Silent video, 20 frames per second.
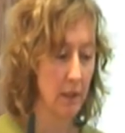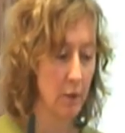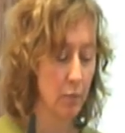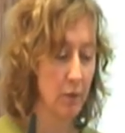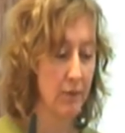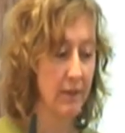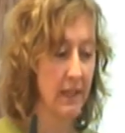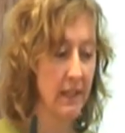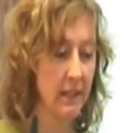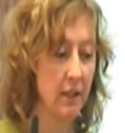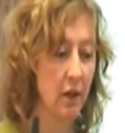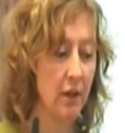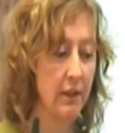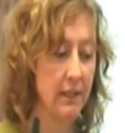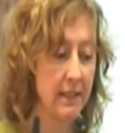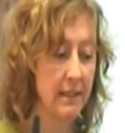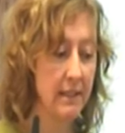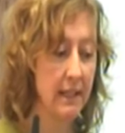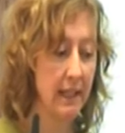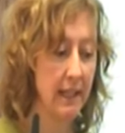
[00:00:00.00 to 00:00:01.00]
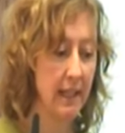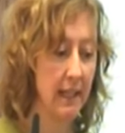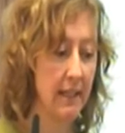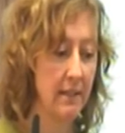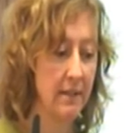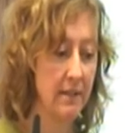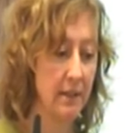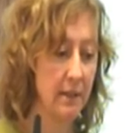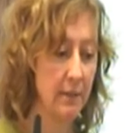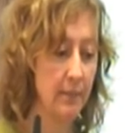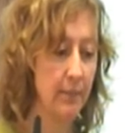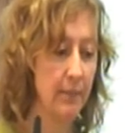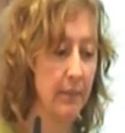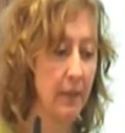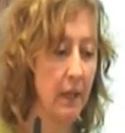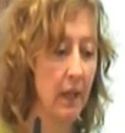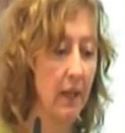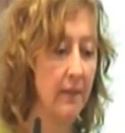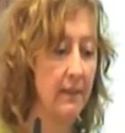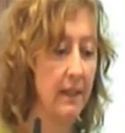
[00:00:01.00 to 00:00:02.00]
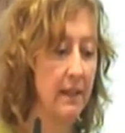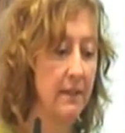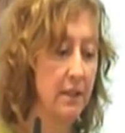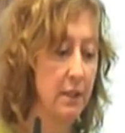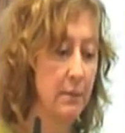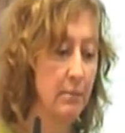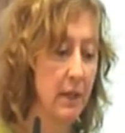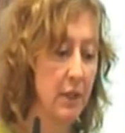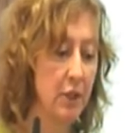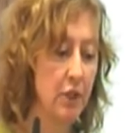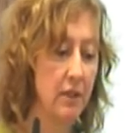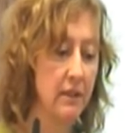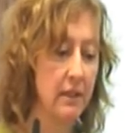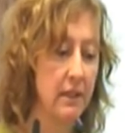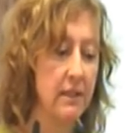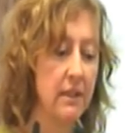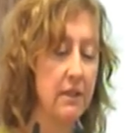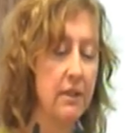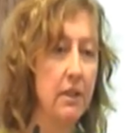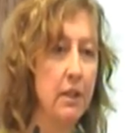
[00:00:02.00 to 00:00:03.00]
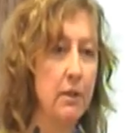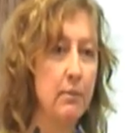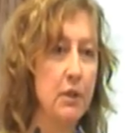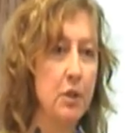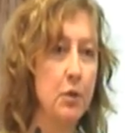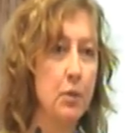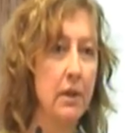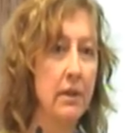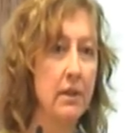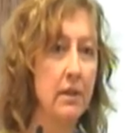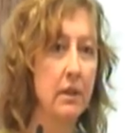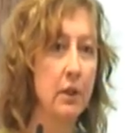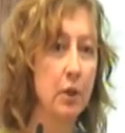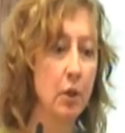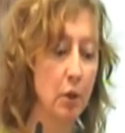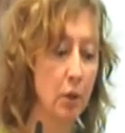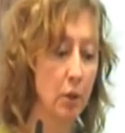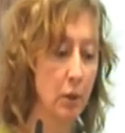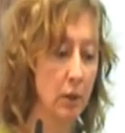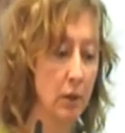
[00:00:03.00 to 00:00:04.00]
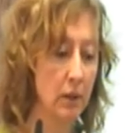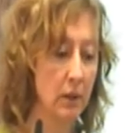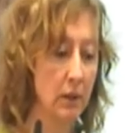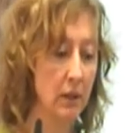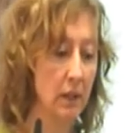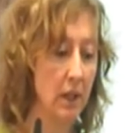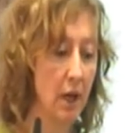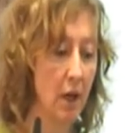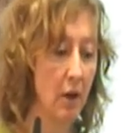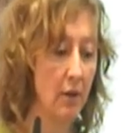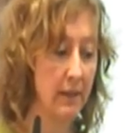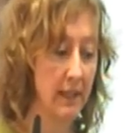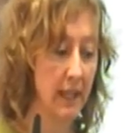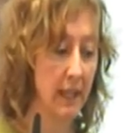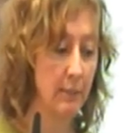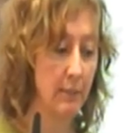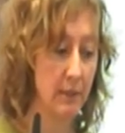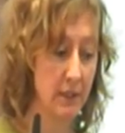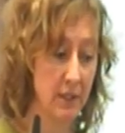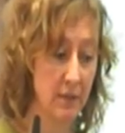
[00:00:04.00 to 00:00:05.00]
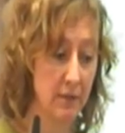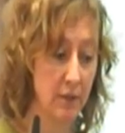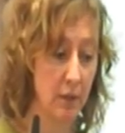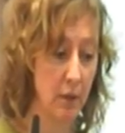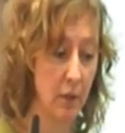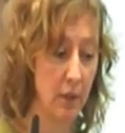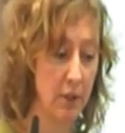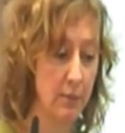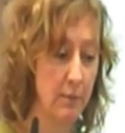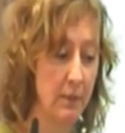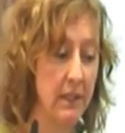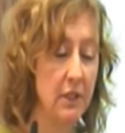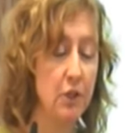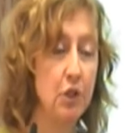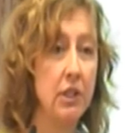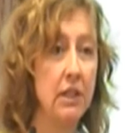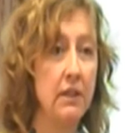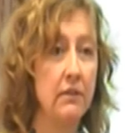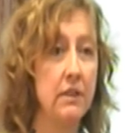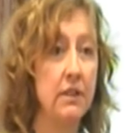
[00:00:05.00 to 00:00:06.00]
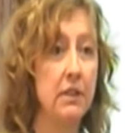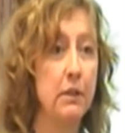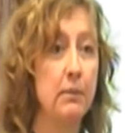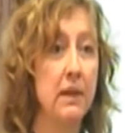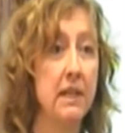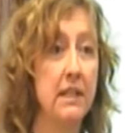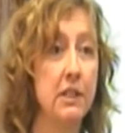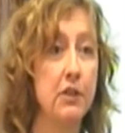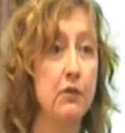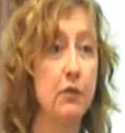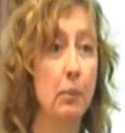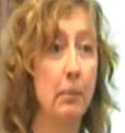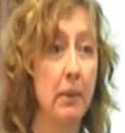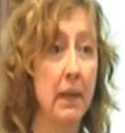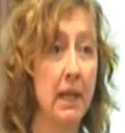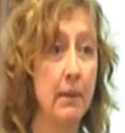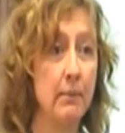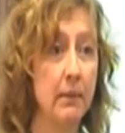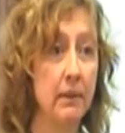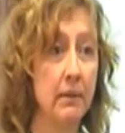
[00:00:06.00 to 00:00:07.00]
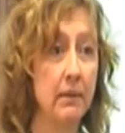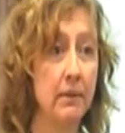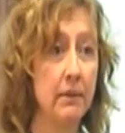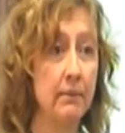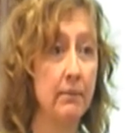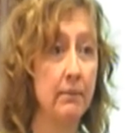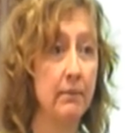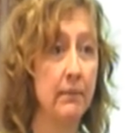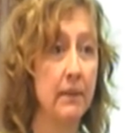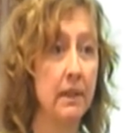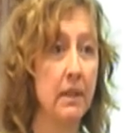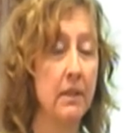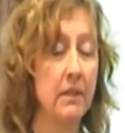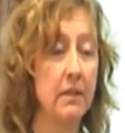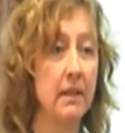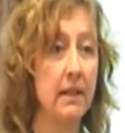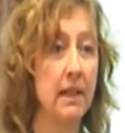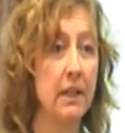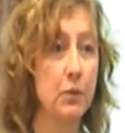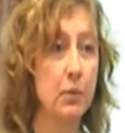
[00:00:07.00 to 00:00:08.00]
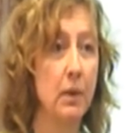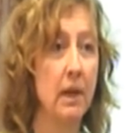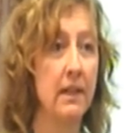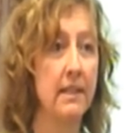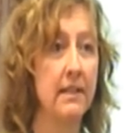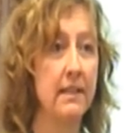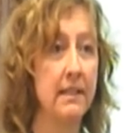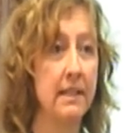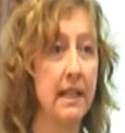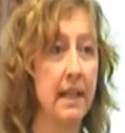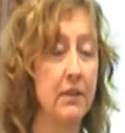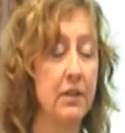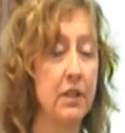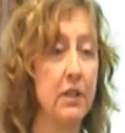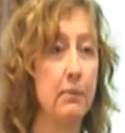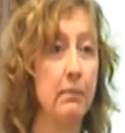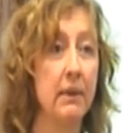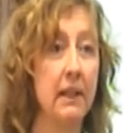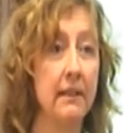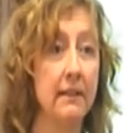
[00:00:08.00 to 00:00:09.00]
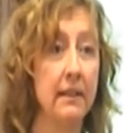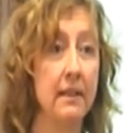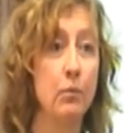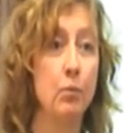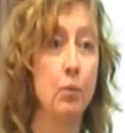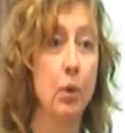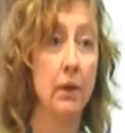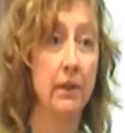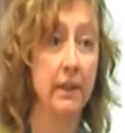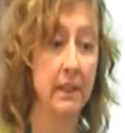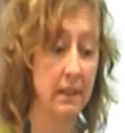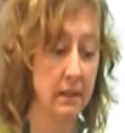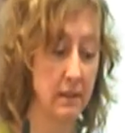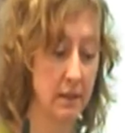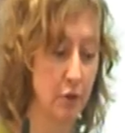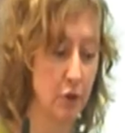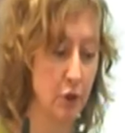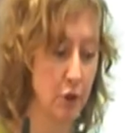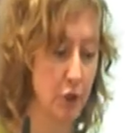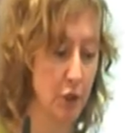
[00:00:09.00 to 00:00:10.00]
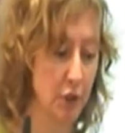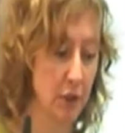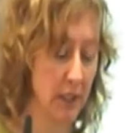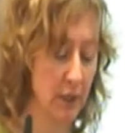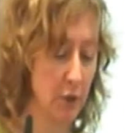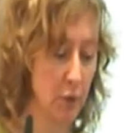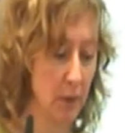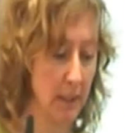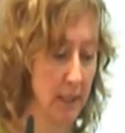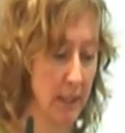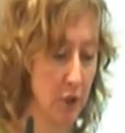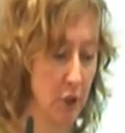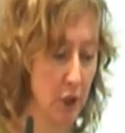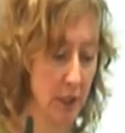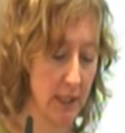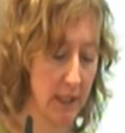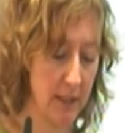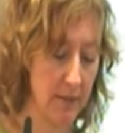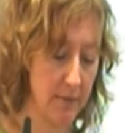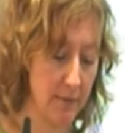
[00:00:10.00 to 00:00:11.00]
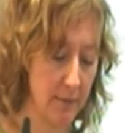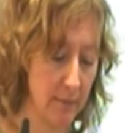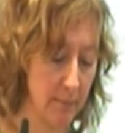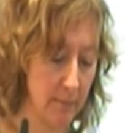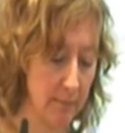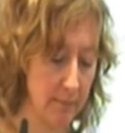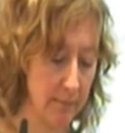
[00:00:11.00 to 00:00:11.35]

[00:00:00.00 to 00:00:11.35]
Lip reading: We've then got an indicator, and that's the measure that determines whether a goal or an element of the goal has been achieved as a basis for payment. So that's where it starts to building in what the trust should actually achieve.